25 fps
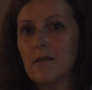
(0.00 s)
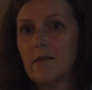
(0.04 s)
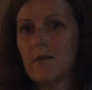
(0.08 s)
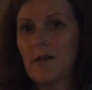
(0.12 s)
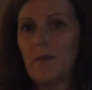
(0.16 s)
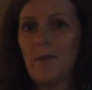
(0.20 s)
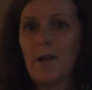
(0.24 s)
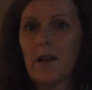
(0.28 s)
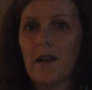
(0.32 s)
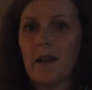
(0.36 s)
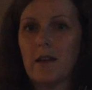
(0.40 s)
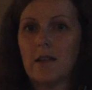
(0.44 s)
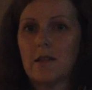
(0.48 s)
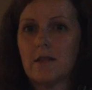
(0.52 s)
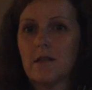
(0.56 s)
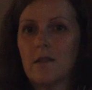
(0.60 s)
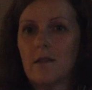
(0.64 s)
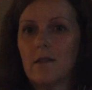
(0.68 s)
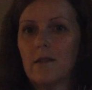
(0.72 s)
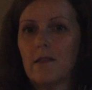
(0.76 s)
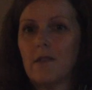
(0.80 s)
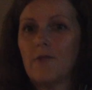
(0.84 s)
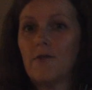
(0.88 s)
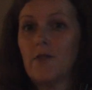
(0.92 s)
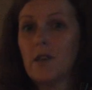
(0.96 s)

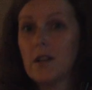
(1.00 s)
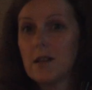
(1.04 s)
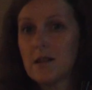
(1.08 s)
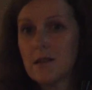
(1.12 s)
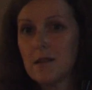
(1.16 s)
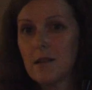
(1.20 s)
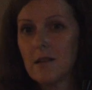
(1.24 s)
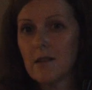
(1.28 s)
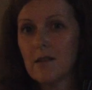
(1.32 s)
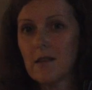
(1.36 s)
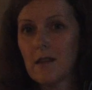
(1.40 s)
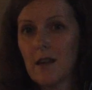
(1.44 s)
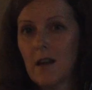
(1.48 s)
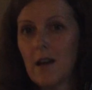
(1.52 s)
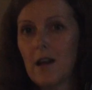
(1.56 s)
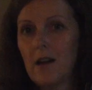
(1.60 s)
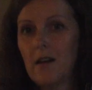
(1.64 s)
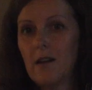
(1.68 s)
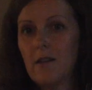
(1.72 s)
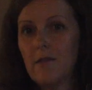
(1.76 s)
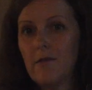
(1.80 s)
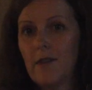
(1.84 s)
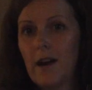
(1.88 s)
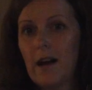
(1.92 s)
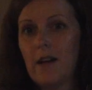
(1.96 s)
replication deficient
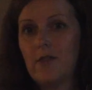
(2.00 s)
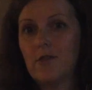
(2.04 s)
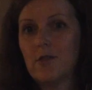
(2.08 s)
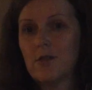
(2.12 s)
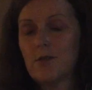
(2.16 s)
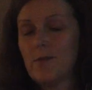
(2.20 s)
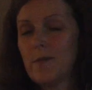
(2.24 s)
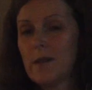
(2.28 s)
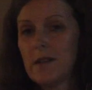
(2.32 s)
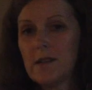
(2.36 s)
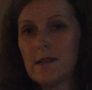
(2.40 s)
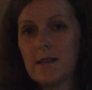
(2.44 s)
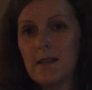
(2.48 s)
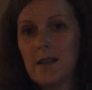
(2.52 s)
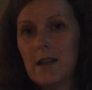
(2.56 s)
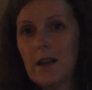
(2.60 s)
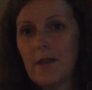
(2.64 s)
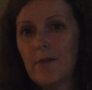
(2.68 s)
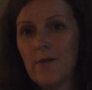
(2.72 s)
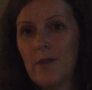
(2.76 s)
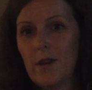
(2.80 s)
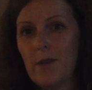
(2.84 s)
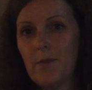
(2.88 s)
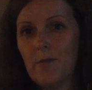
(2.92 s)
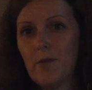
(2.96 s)
virus with a
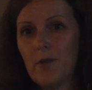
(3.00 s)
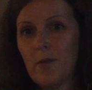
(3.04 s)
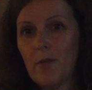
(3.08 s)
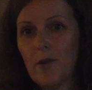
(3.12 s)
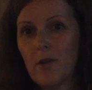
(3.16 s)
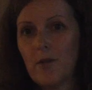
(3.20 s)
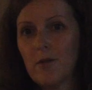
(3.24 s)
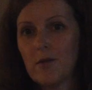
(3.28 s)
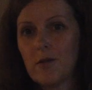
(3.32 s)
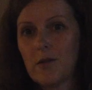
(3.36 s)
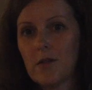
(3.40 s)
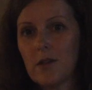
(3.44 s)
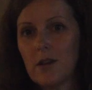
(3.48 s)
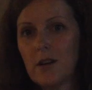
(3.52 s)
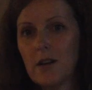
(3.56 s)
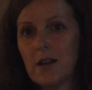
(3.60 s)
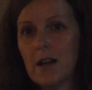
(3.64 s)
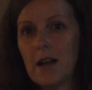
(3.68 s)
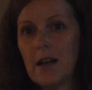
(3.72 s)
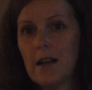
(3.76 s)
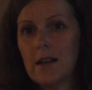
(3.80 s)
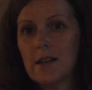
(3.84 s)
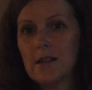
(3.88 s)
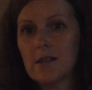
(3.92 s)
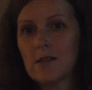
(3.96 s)
CMV promoter,
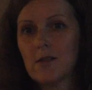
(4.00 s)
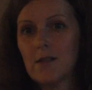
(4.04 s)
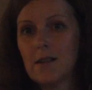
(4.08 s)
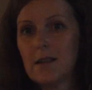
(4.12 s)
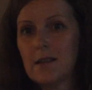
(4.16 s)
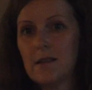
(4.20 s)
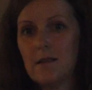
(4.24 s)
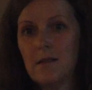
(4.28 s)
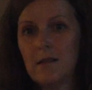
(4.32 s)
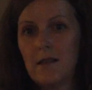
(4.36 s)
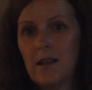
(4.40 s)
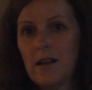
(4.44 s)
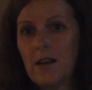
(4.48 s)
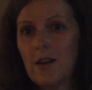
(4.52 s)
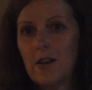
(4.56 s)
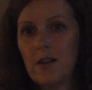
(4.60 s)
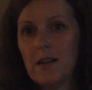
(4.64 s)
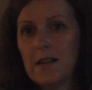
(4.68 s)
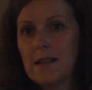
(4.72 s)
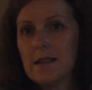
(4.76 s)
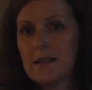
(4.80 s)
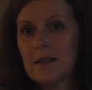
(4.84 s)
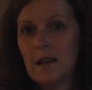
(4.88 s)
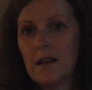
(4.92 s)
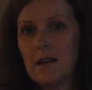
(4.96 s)
so they are
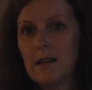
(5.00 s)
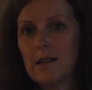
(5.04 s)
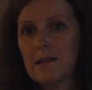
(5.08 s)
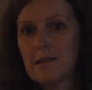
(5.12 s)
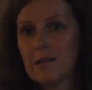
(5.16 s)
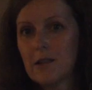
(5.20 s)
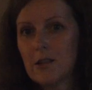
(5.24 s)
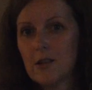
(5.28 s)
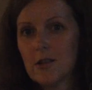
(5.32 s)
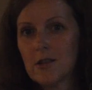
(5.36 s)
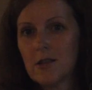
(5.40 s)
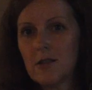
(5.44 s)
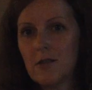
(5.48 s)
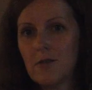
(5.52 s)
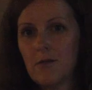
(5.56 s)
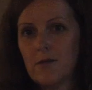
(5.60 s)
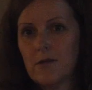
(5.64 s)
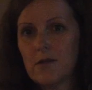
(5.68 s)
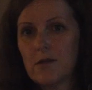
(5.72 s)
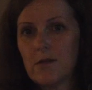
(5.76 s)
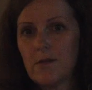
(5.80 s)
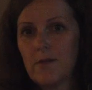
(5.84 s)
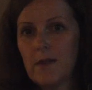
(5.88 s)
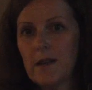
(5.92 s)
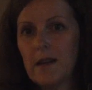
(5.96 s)
easily
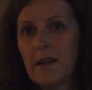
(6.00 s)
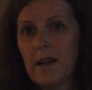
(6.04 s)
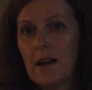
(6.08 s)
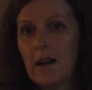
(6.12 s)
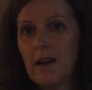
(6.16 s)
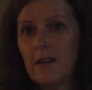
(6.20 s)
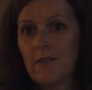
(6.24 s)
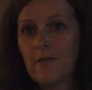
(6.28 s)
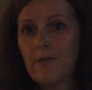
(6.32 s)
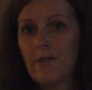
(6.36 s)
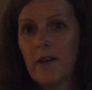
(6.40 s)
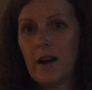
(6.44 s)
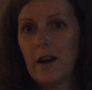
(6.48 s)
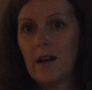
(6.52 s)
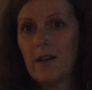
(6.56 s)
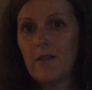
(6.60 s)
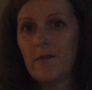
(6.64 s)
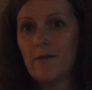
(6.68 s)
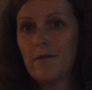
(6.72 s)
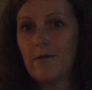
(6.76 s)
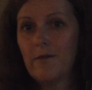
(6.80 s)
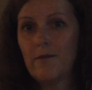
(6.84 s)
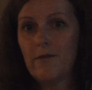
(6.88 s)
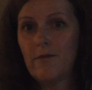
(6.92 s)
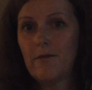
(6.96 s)
transduced with the Ad5
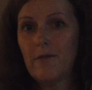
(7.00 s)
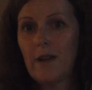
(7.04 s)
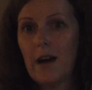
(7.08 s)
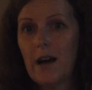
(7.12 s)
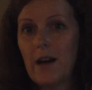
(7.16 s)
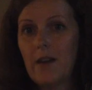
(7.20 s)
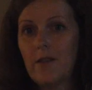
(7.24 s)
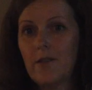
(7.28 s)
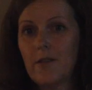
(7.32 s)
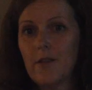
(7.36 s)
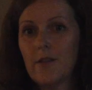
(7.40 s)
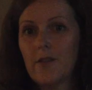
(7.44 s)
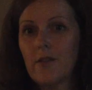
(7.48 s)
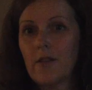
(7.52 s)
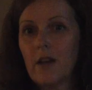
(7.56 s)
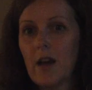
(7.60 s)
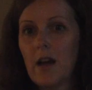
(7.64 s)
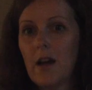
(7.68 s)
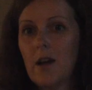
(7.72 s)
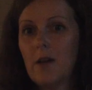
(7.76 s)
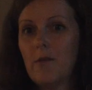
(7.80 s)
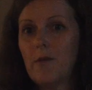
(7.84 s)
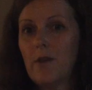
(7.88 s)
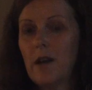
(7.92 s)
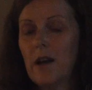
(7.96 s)
virus.
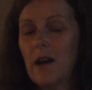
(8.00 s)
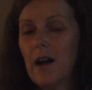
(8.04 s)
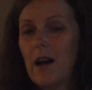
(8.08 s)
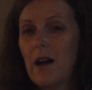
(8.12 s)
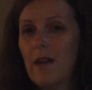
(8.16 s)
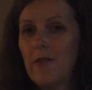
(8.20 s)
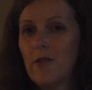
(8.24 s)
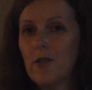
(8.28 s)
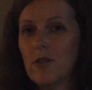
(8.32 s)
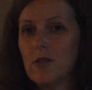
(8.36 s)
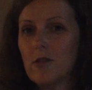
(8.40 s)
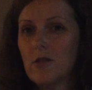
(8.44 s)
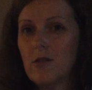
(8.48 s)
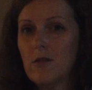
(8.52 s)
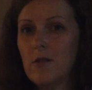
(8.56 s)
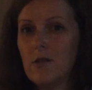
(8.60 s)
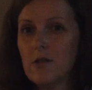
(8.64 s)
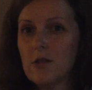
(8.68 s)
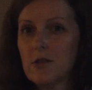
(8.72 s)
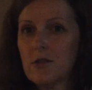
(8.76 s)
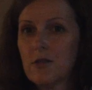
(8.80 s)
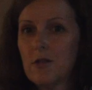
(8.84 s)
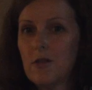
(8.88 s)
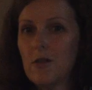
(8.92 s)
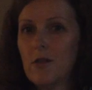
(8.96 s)
We have
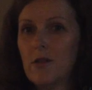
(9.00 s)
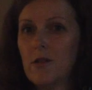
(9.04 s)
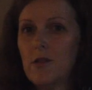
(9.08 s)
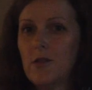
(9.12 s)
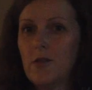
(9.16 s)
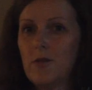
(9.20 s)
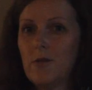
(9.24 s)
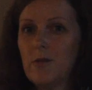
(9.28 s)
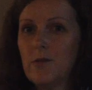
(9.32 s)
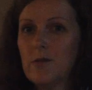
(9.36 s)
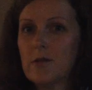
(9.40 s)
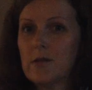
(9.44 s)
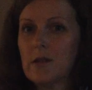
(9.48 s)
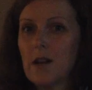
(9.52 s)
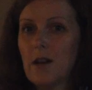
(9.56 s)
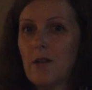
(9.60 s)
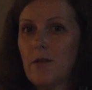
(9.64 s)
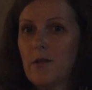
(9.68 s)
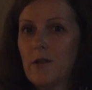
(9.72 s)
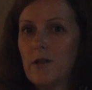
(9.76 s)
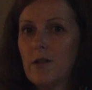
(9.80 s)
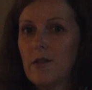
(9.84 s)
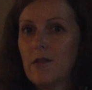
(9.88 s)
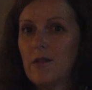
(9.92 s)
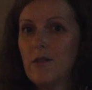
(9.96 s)
also used
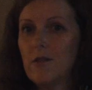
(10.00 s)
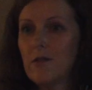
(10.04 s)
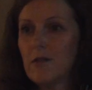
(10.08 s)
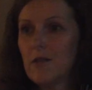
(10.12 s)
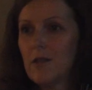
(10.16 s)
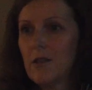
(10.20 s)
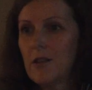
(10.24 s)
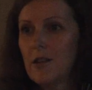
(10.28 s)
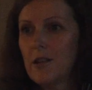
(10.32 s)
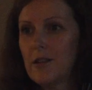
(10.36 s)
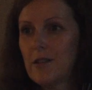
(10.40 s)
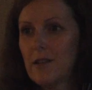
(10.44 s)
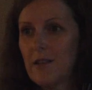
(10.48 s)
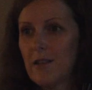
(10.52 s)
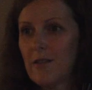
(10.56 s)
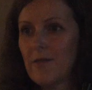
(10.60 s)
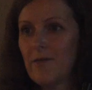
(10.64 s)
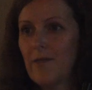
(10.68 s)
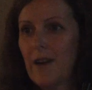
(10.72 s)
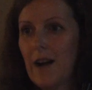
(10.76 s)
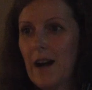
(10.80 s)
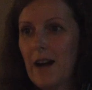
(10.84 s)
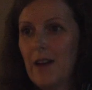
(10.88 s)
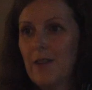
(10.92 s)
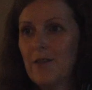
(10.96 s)
our oncolytic
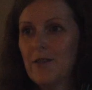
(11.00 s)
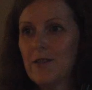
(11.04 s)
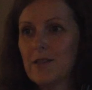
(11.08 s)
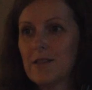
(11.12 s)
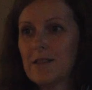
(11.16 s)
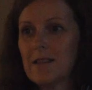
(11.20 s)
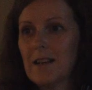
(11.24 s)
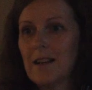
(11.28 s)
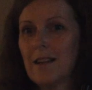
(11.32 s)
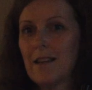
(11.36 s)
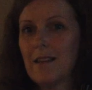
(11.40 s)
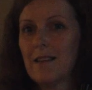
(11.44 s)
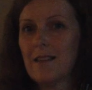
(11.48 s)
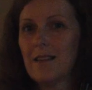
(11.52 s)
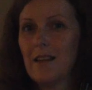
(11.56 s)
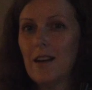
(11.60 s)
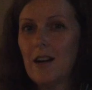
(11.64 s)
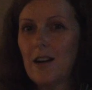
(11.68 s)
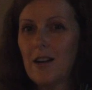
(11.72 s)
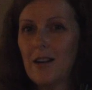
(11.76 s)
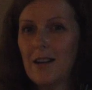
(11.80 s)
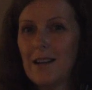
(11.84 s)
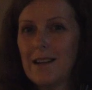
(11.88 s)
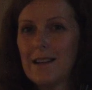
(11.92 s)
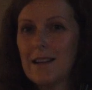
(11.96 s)
virus, and they
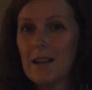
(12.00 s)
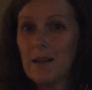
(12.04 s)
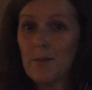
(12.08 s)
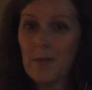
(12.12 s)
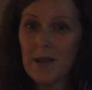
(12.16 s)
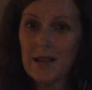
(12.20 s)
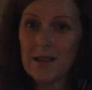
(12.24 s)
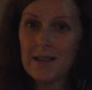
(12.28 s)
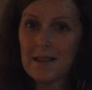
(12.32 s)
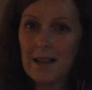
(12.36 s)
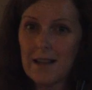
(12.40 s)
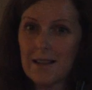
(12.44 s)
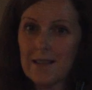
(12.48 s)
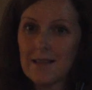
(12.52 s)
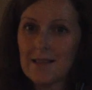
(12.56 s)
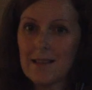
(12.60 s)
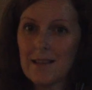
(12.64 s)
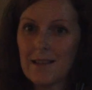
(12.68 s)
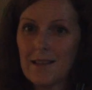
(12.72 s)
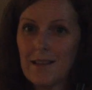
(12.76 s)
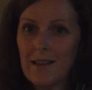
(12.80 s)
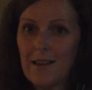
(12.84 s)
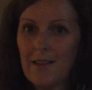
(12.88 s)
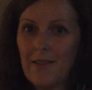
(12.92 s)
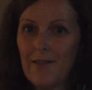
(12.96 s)
are a little bit
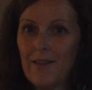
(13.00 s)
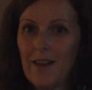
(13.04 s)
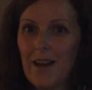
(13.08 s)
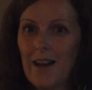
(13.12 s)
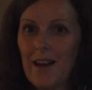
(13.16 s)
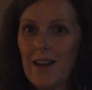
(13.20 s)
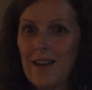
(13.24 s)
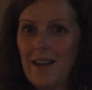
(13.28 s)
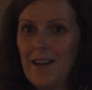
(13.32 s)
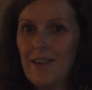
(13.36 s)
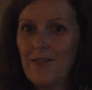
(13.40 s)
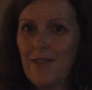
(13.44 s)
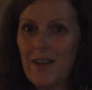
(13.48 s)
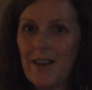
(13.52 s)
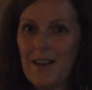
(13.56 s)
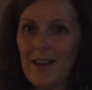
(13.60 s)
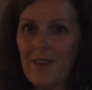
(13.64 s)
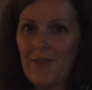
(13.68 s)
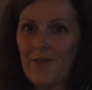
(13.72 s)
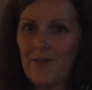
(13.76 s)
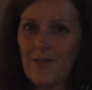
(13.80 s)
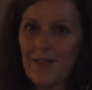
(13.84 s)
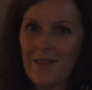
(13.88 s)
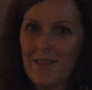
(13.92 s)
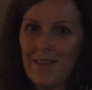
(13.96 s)
sensitive, even
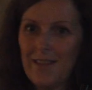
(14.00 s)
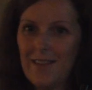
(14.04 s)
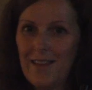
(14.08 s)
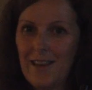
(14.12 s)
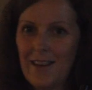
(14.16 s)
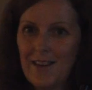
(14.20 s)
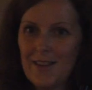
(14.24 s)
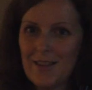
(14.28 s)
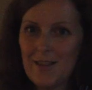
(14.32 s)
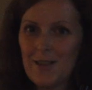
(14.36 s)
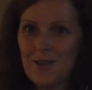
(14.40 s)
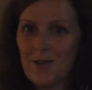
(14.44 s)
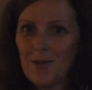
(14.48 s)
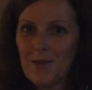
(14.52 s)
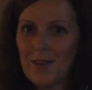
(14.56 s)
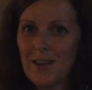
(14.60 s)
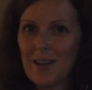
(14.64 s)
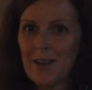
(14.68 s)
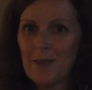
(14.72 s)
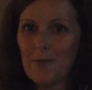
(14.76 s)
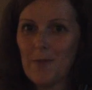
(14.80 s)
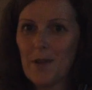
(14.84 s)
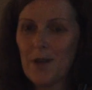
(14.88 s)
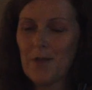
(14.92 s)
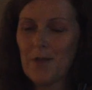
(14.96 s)
if they shouldn't,